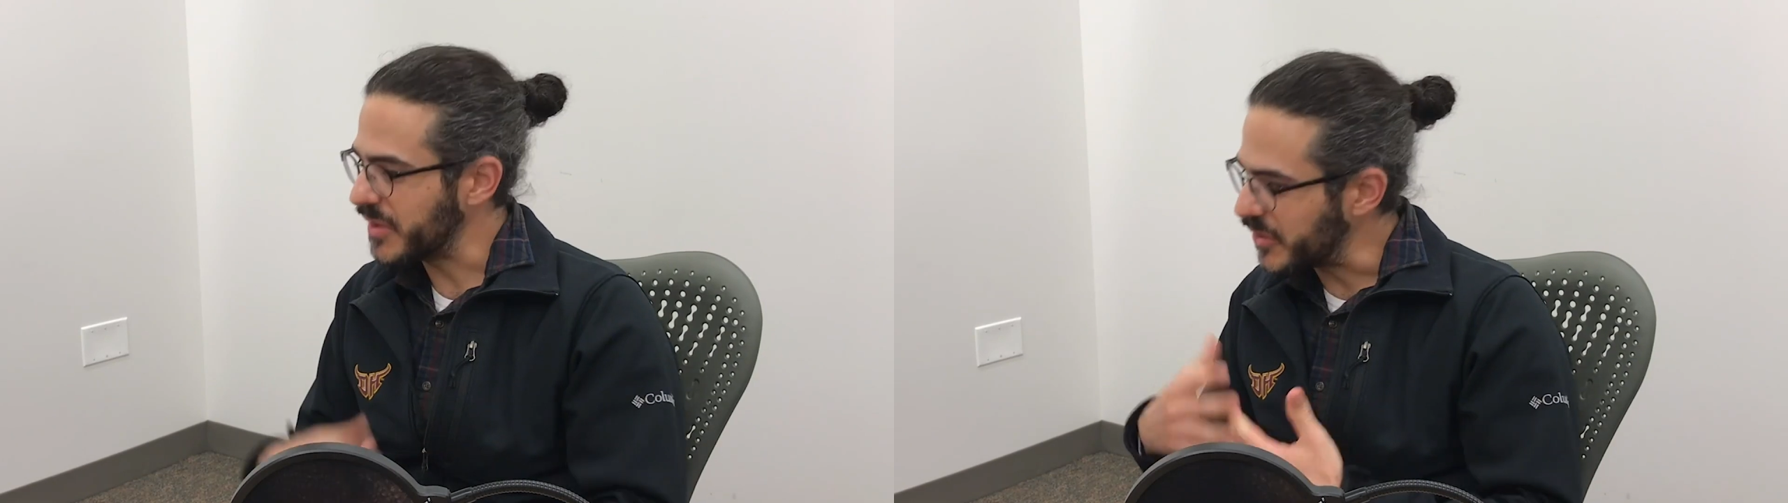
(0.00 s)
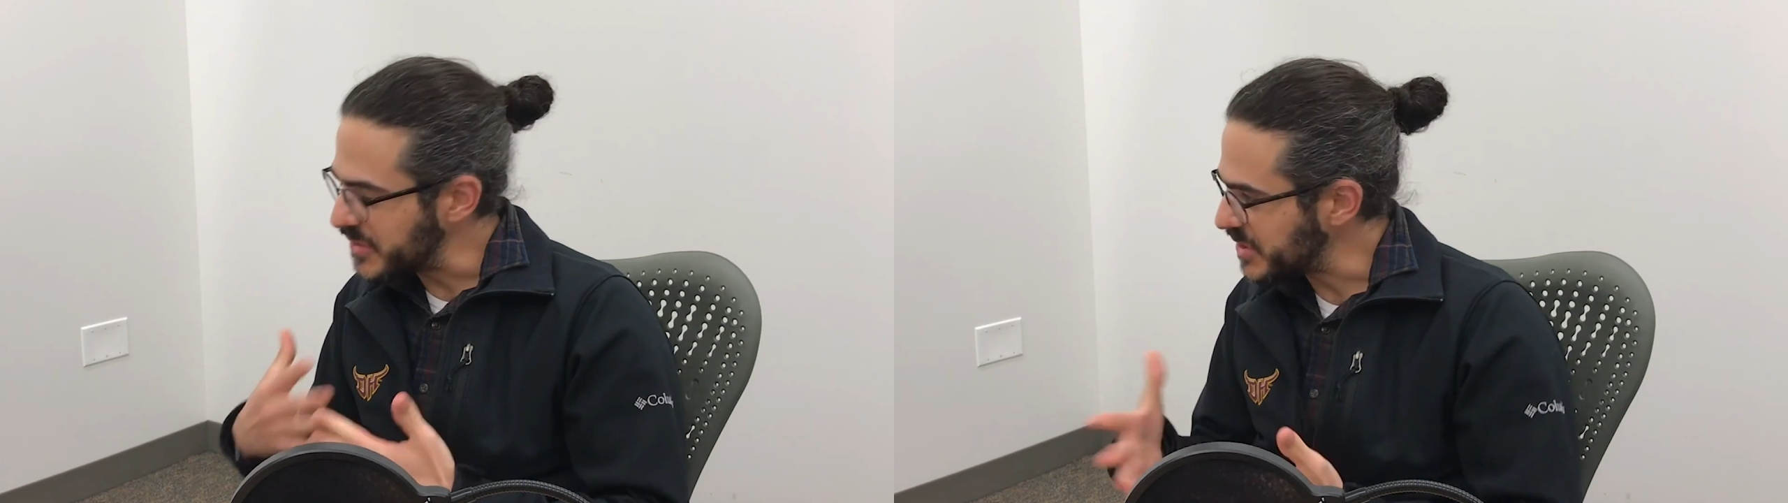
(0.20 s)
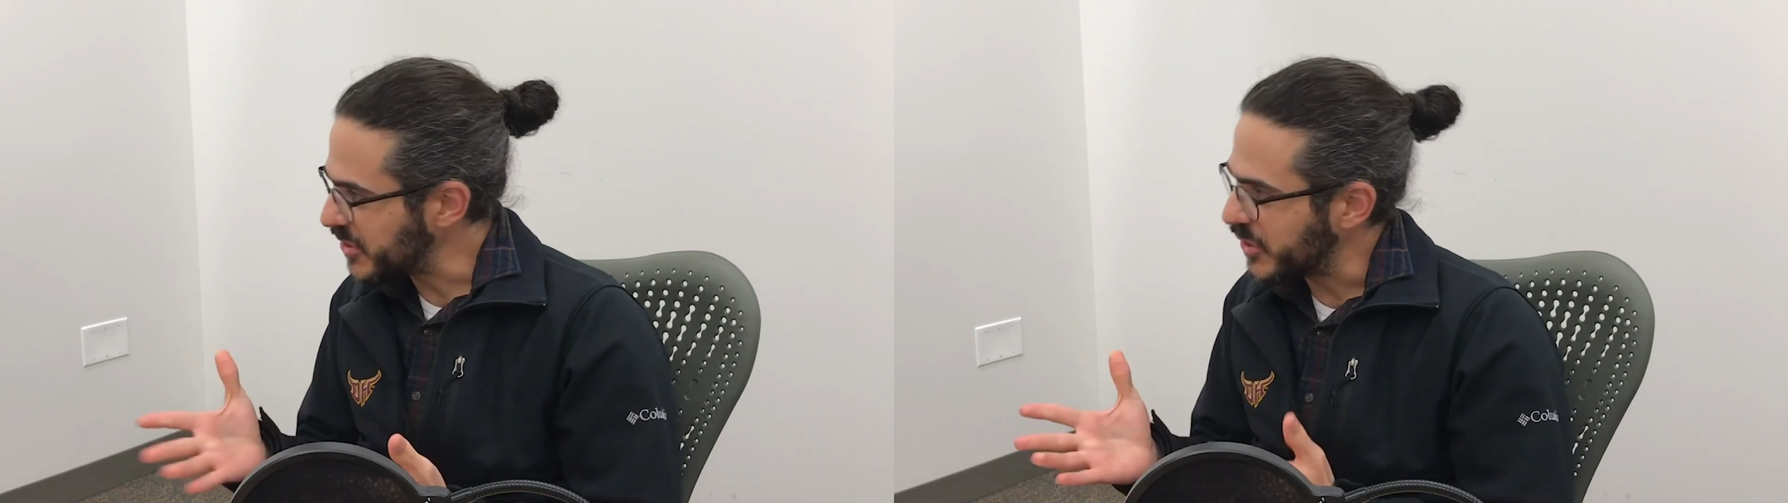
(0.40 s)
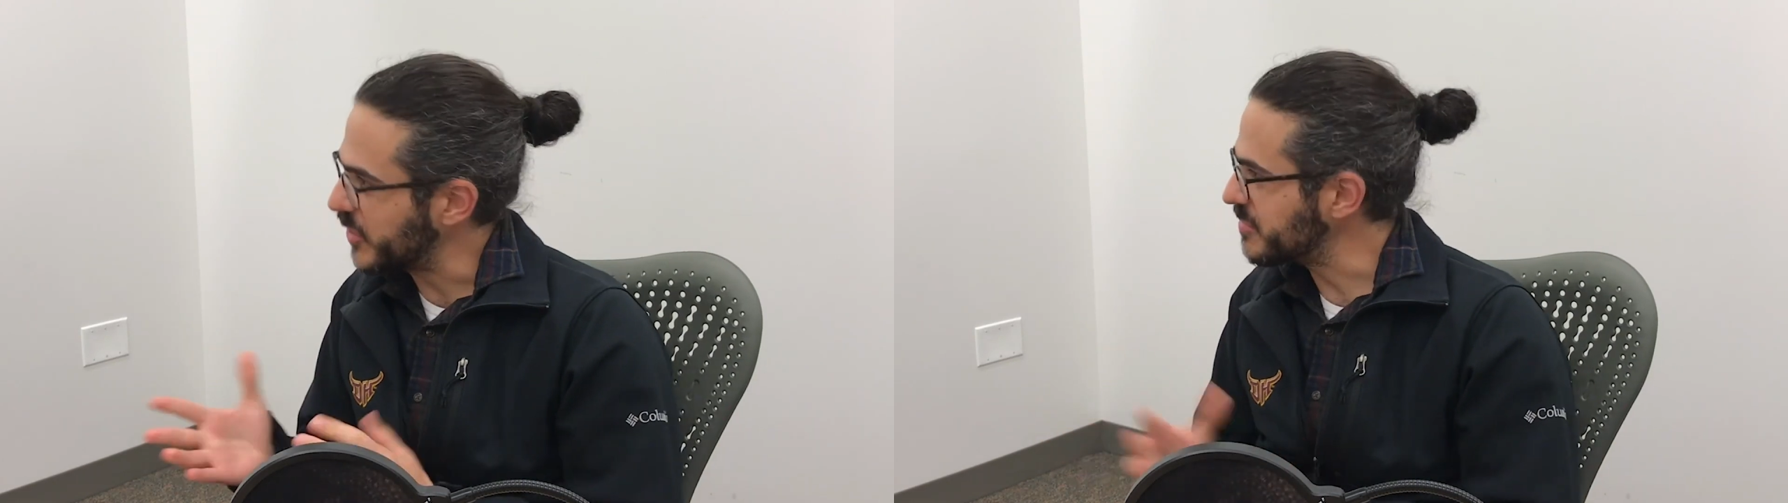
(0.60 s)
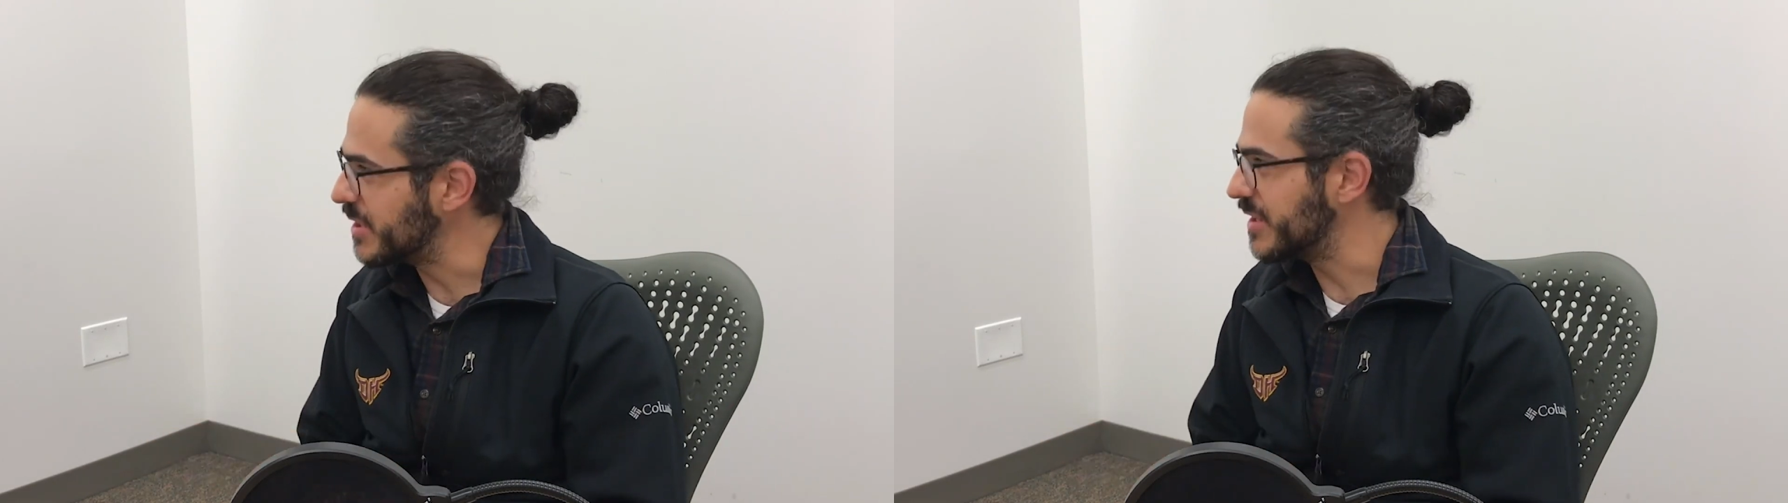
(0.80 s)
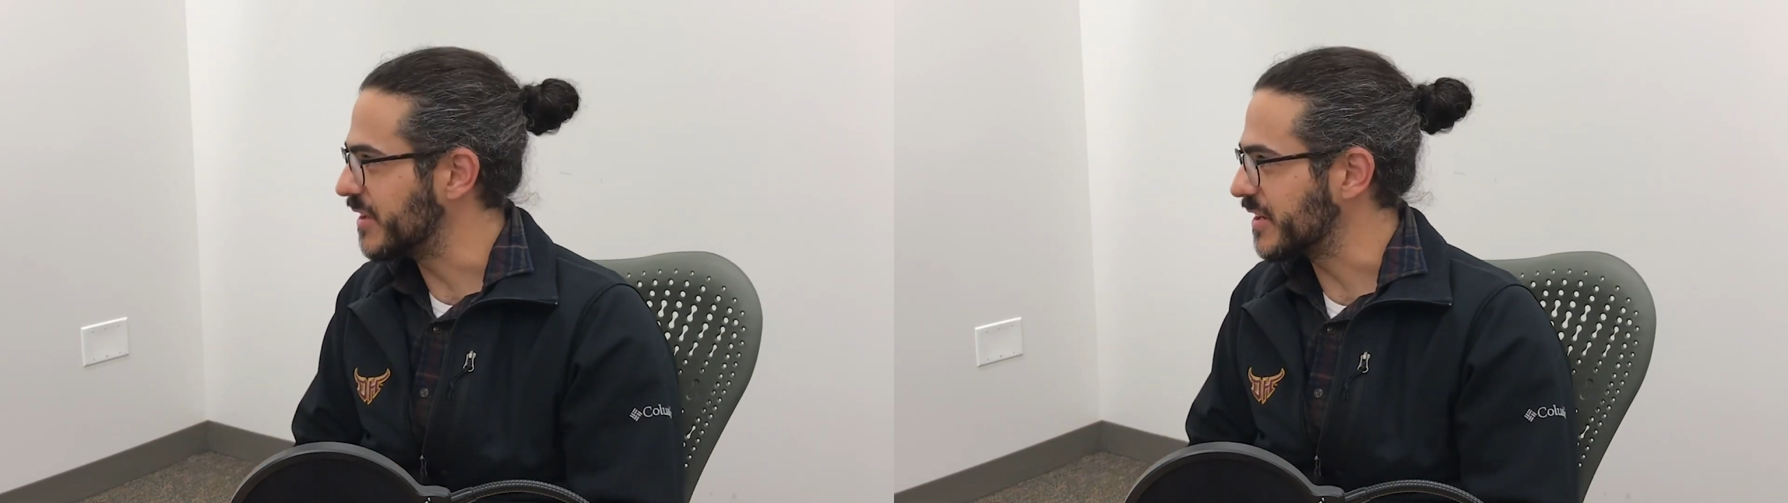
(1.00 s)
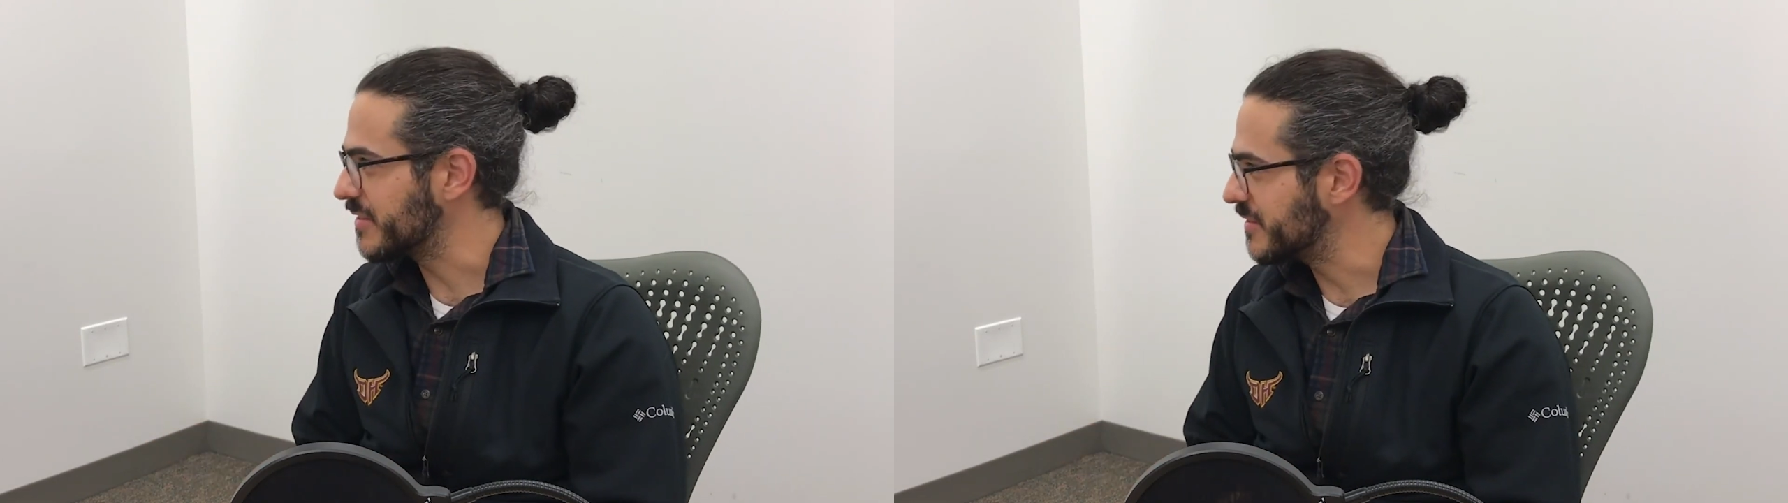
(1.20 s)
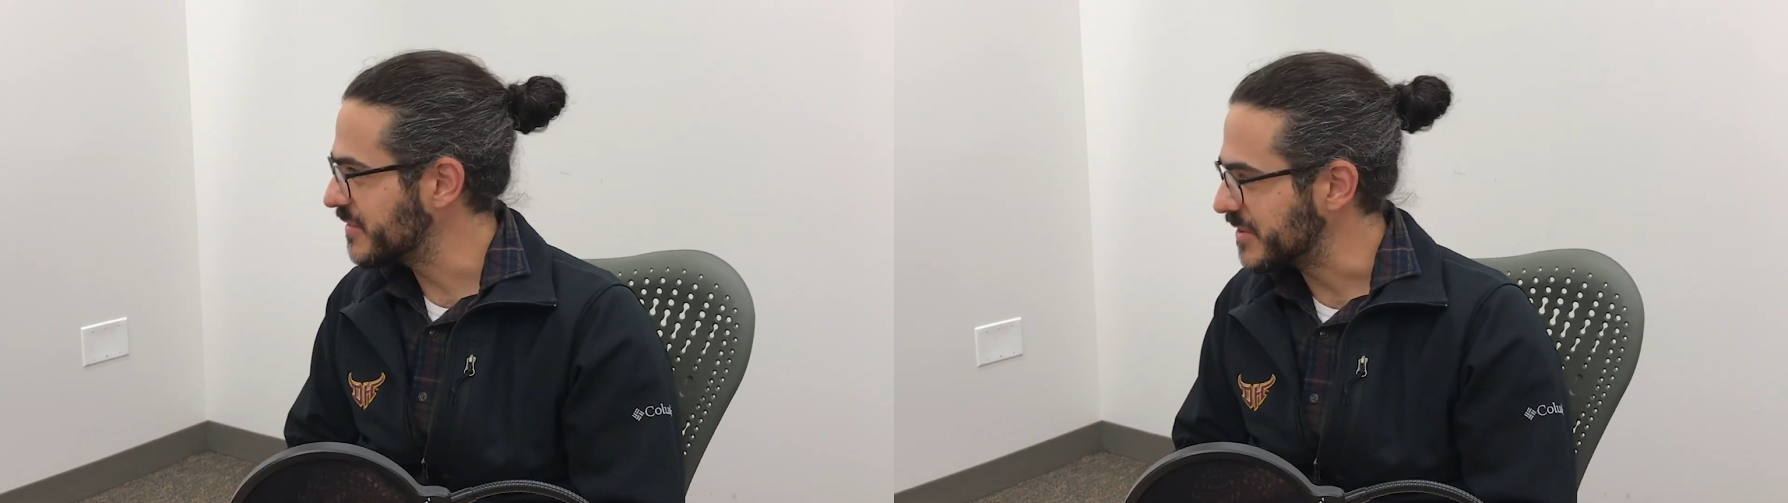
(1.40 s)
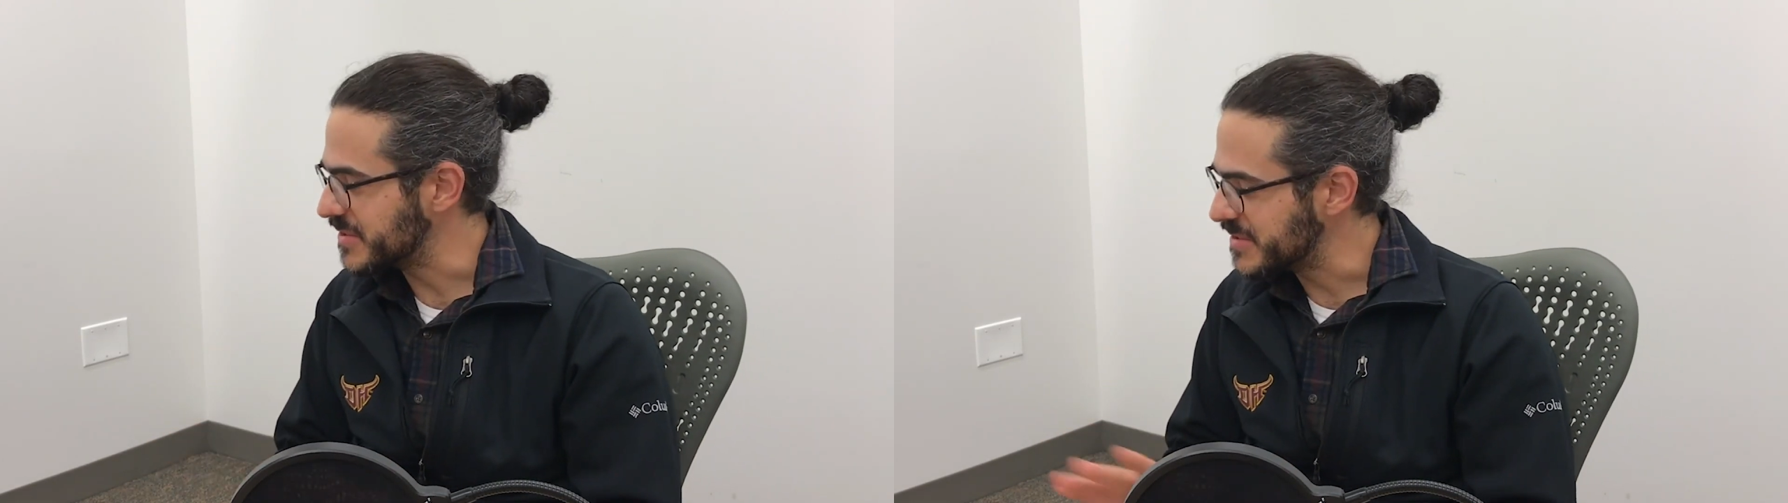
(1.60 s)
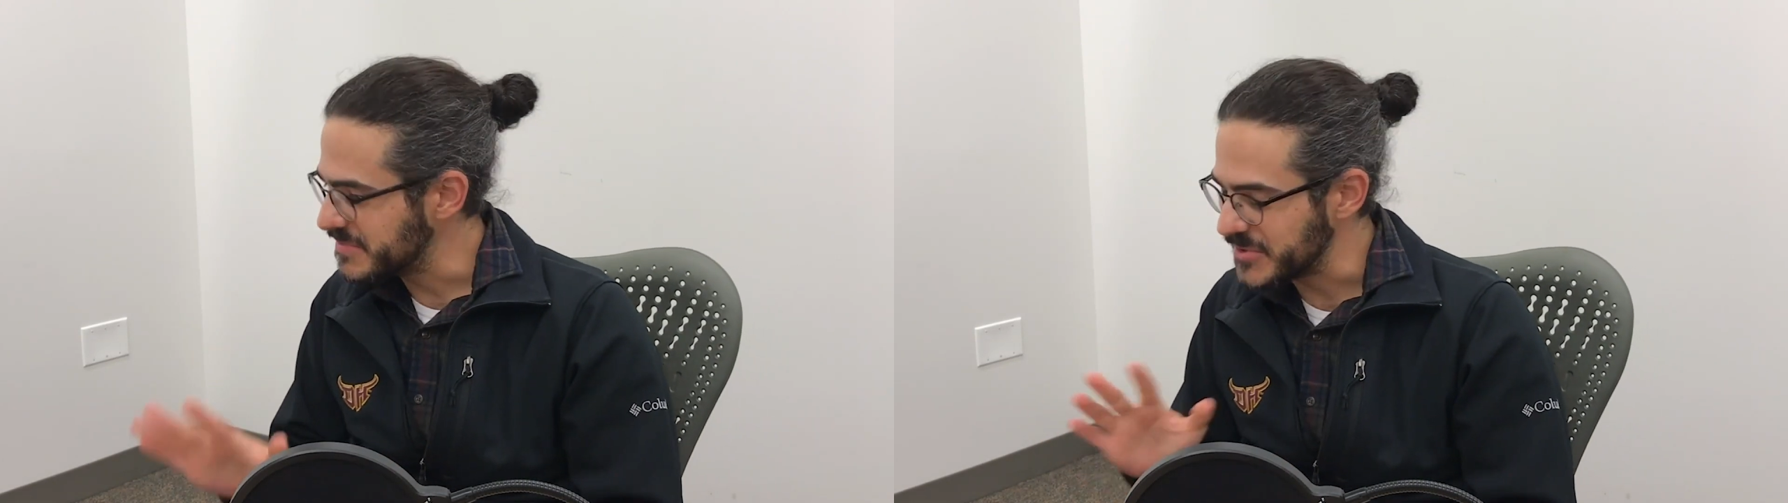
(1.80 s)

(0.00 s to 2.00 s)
but they always encouraged me to